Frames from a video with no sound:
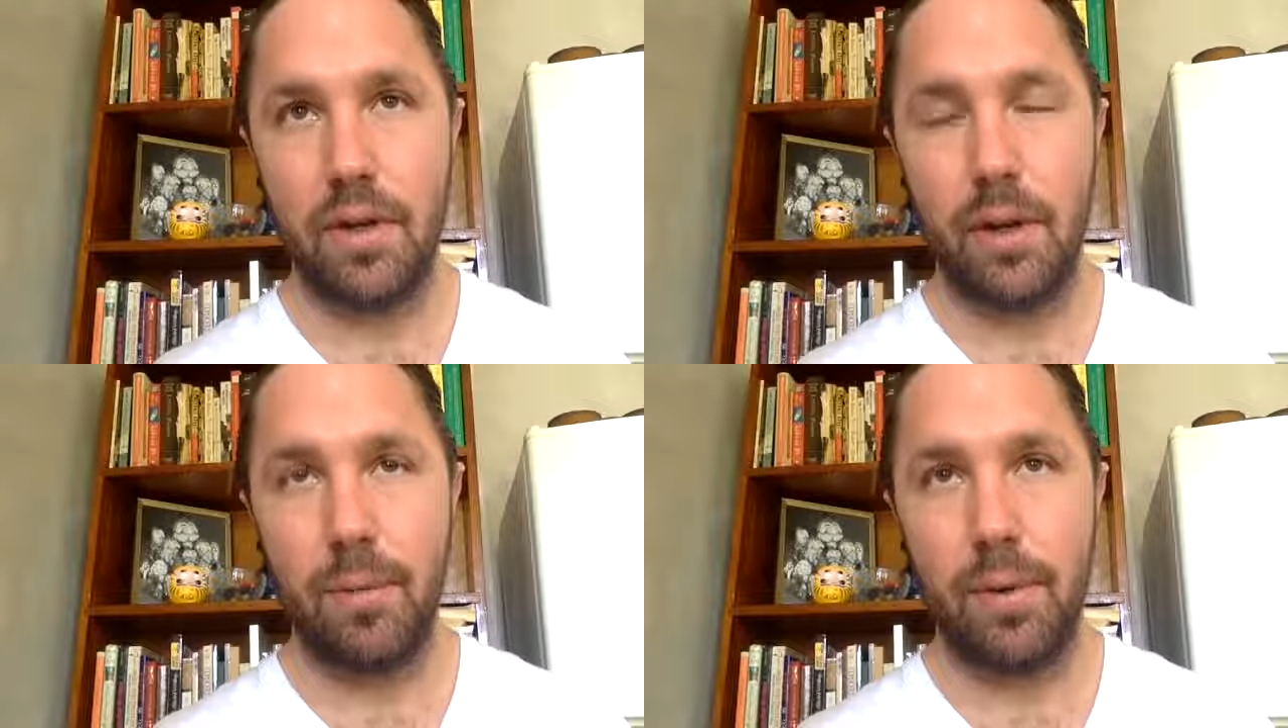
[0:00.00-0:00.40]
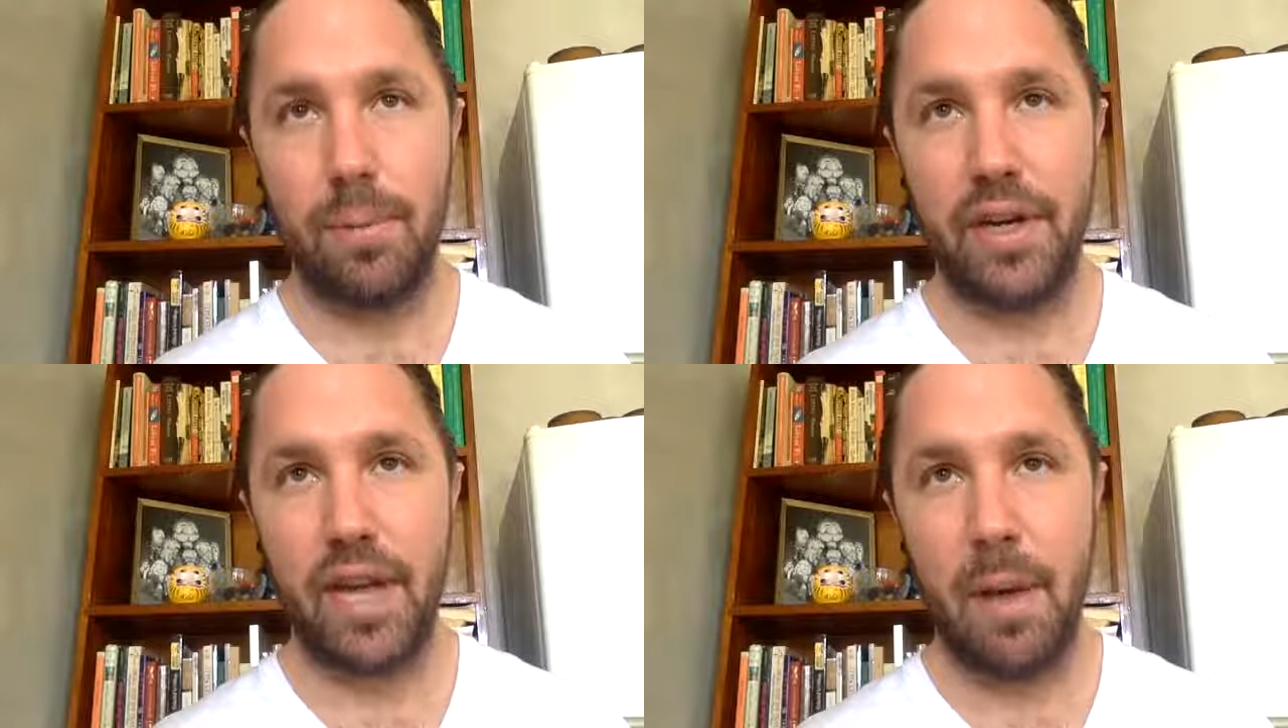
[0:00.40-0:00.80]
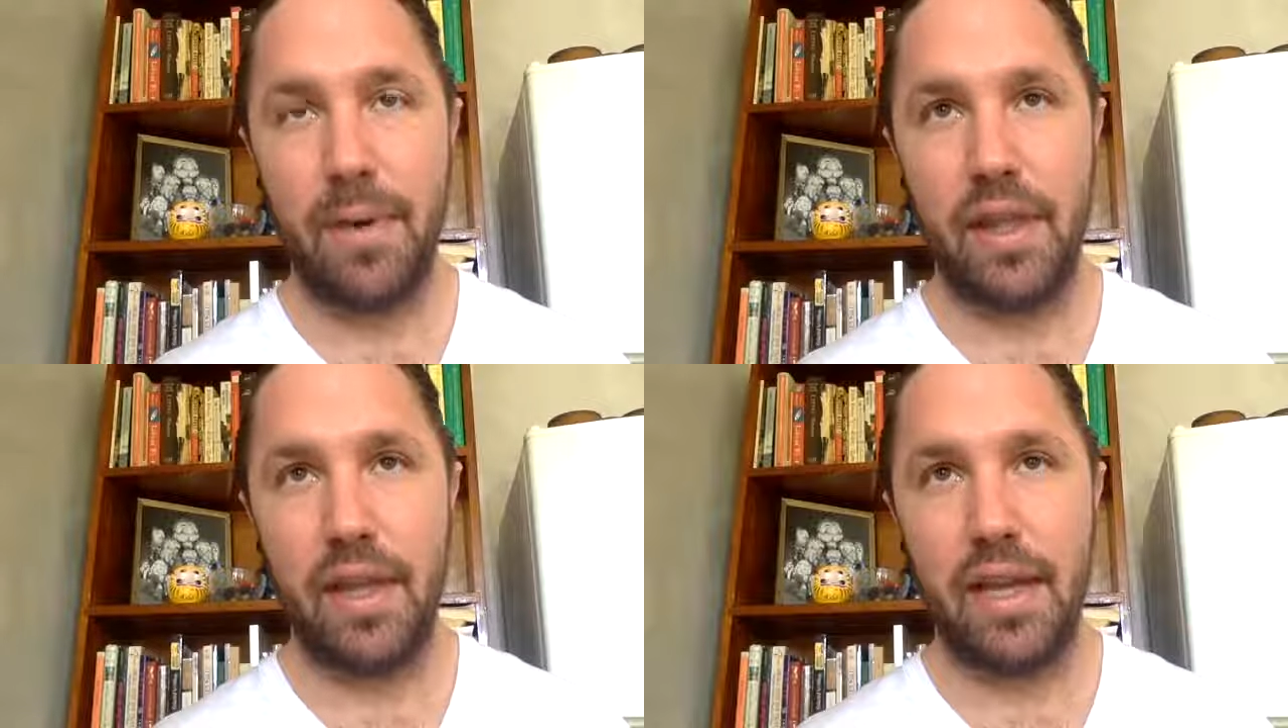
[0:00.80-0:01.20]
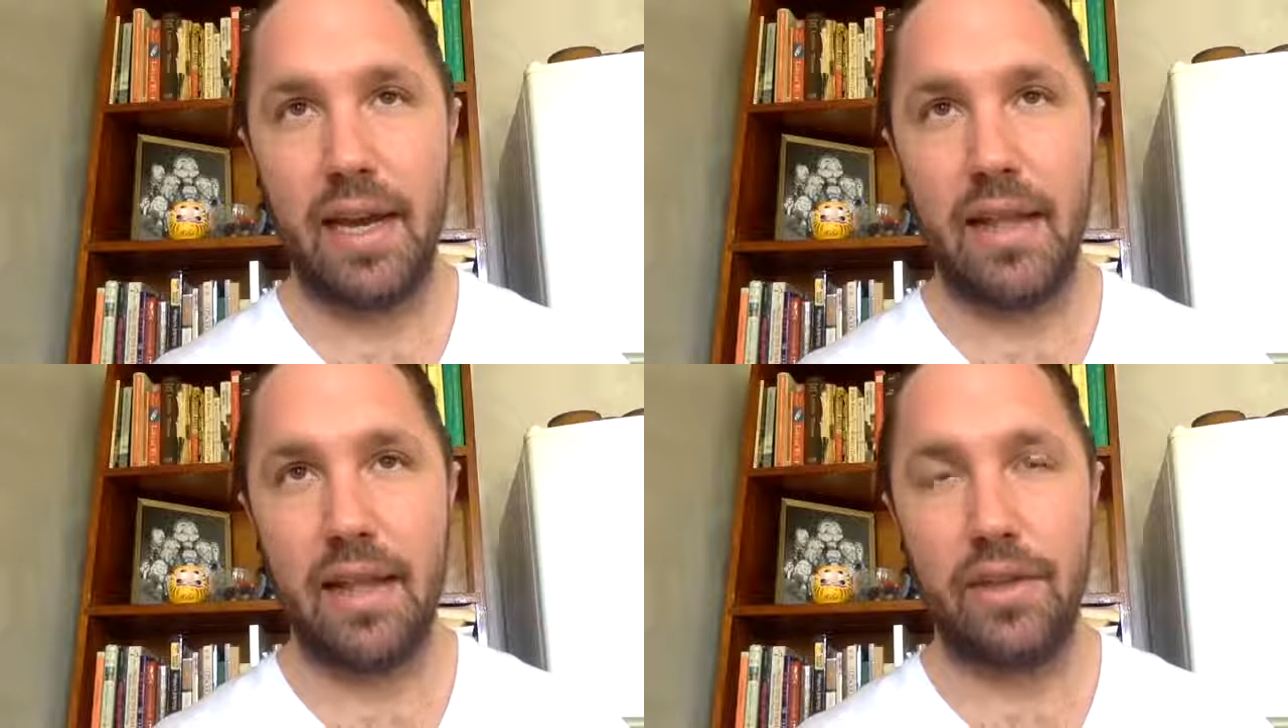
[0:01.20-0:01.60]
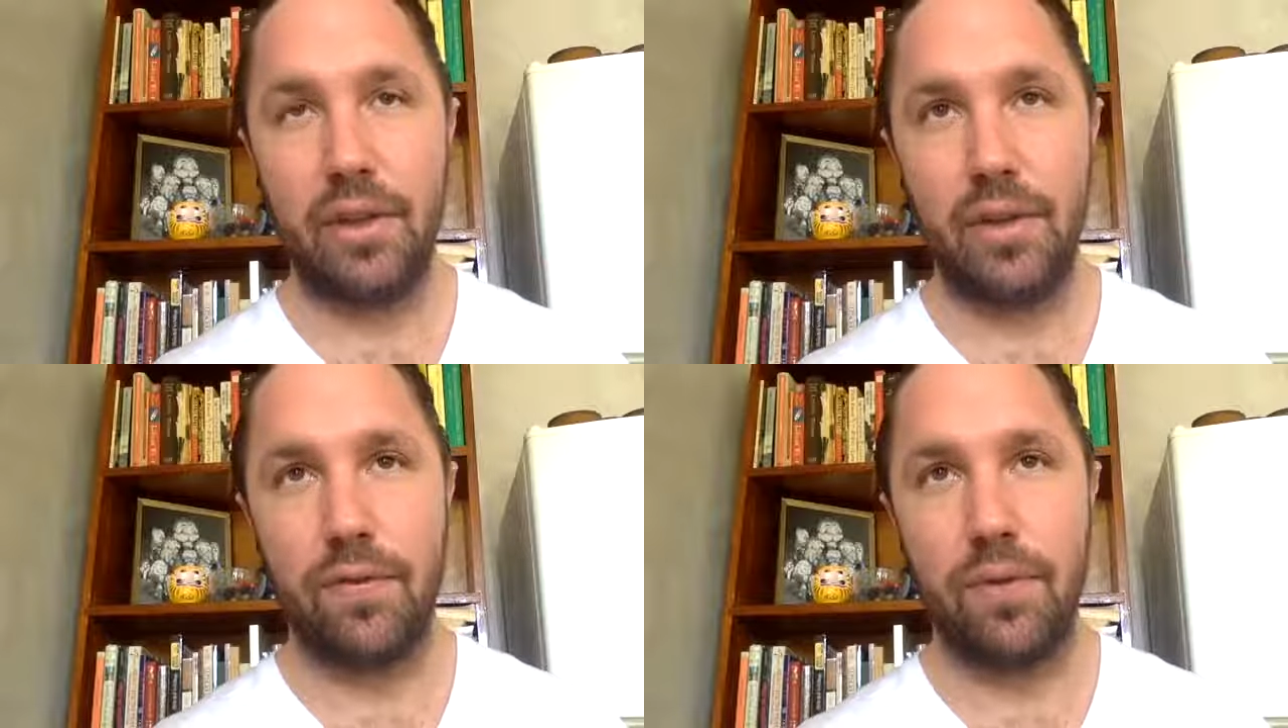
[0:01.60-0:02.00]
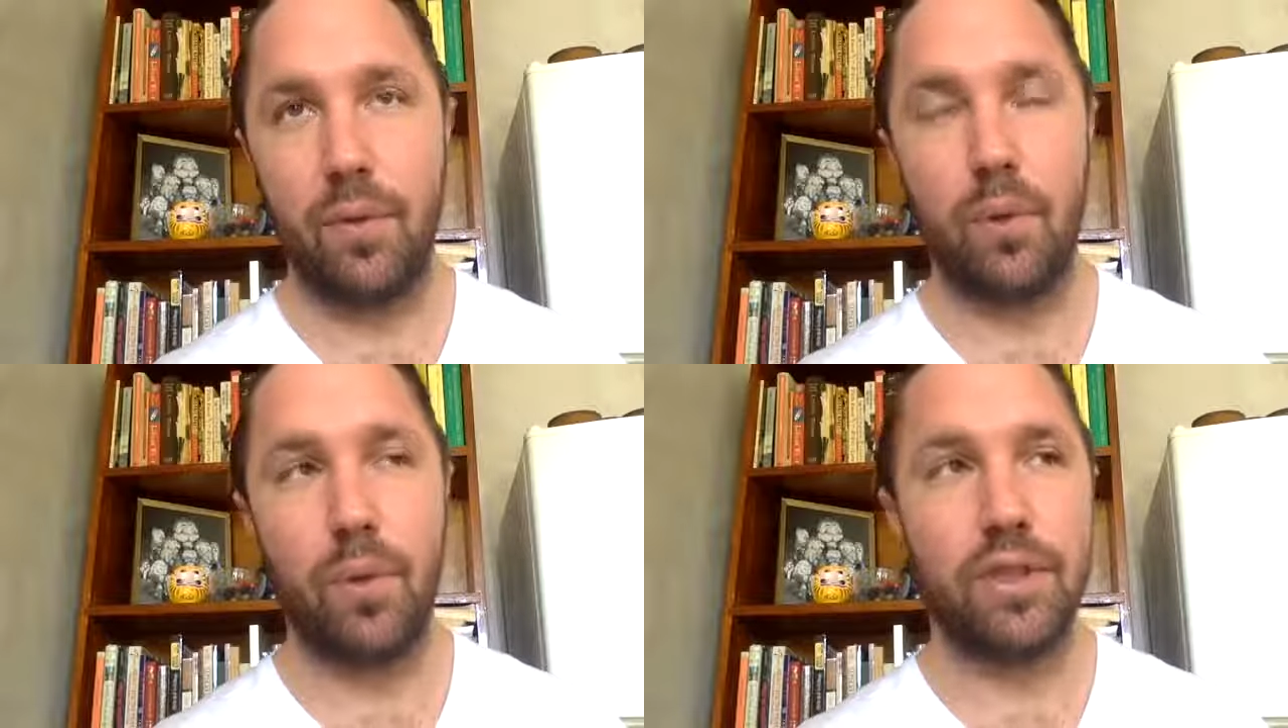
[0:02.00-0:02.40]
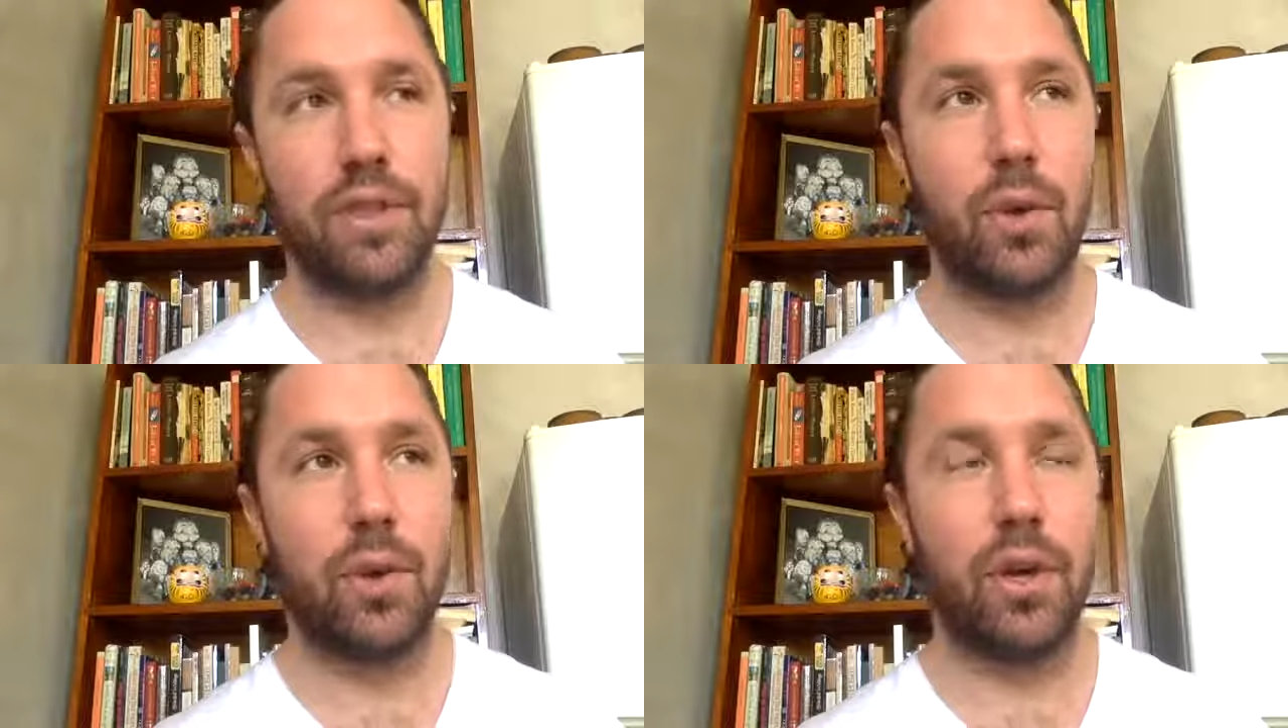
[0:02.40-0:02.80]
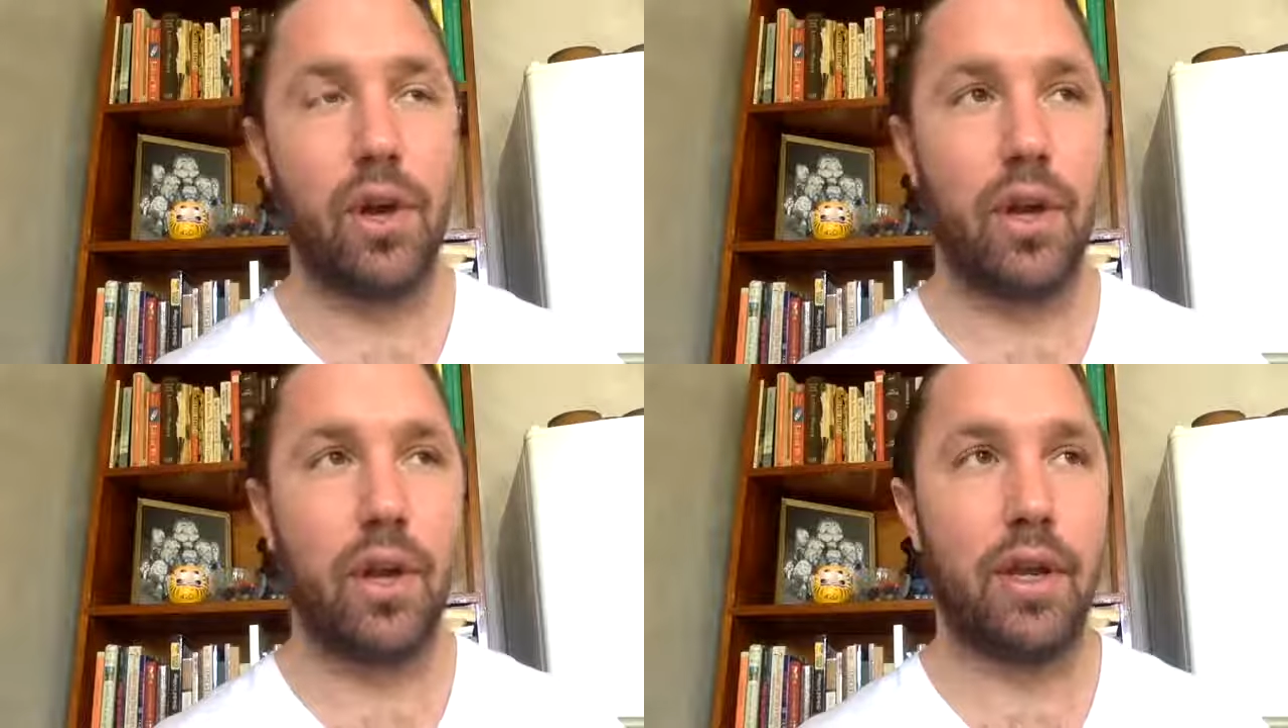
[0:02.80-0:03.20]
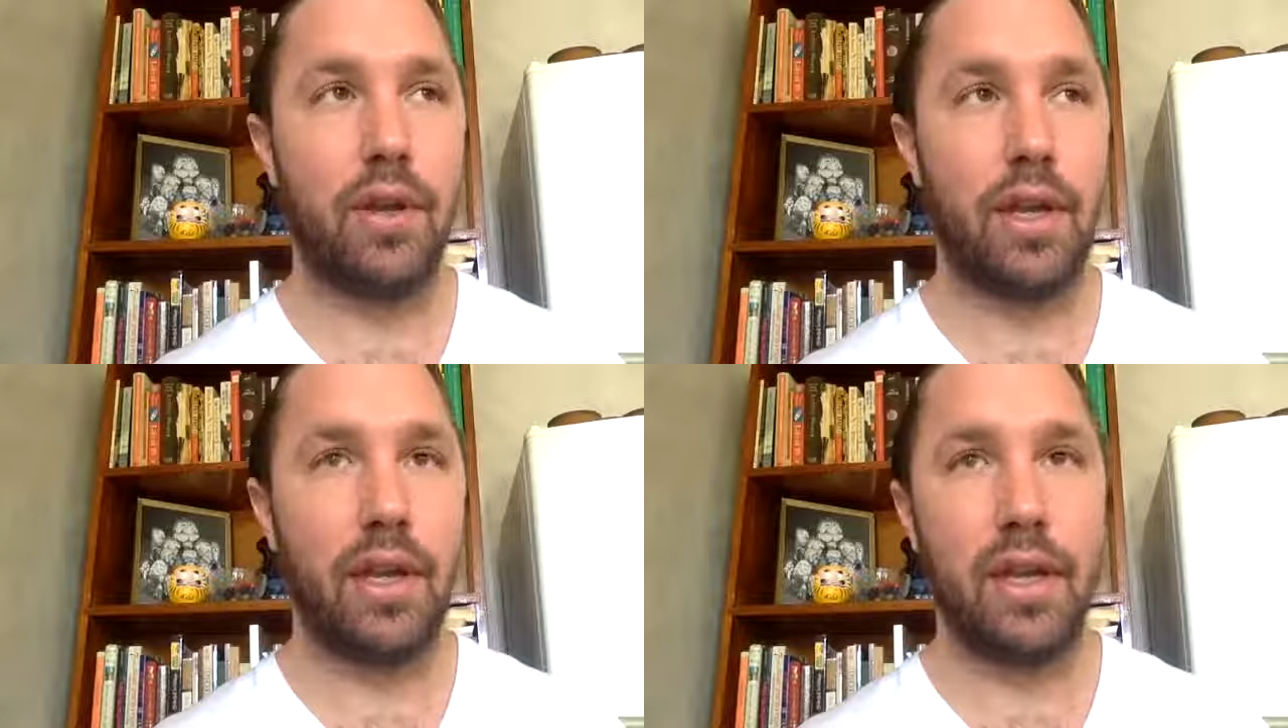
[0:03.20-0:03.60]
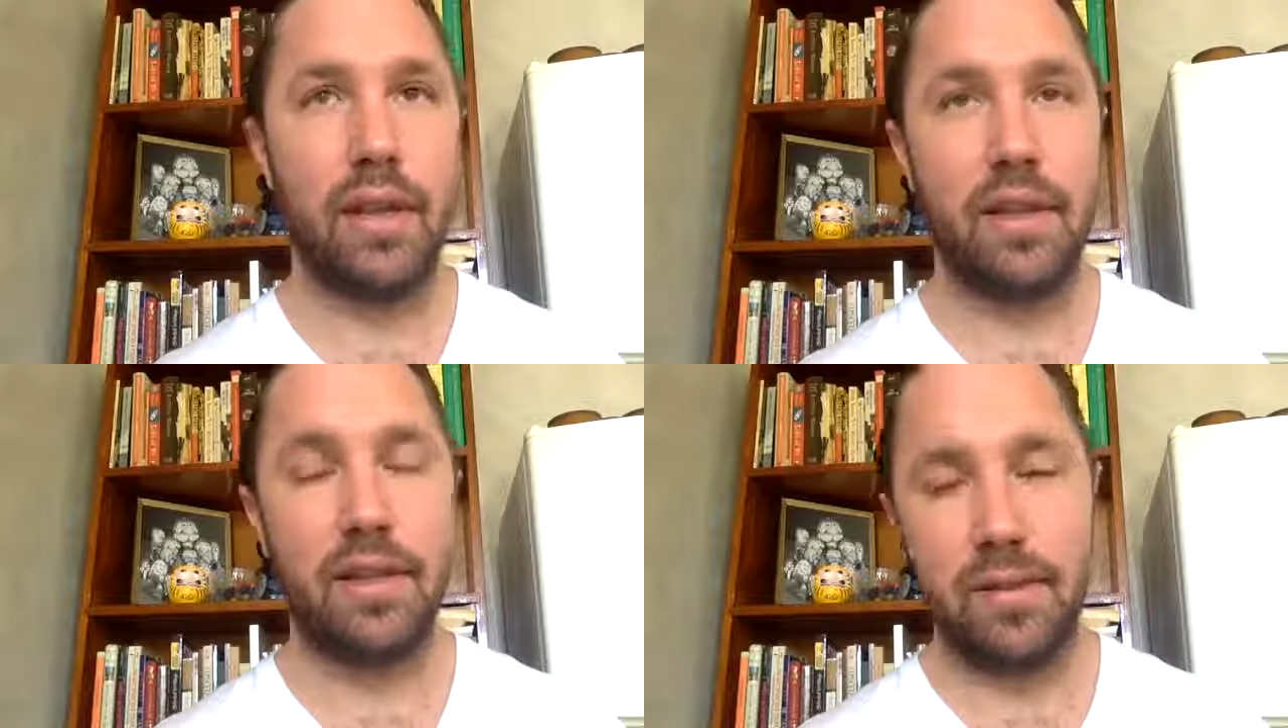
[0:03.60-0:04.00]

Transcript: But predominantly, I like to look for what's going on in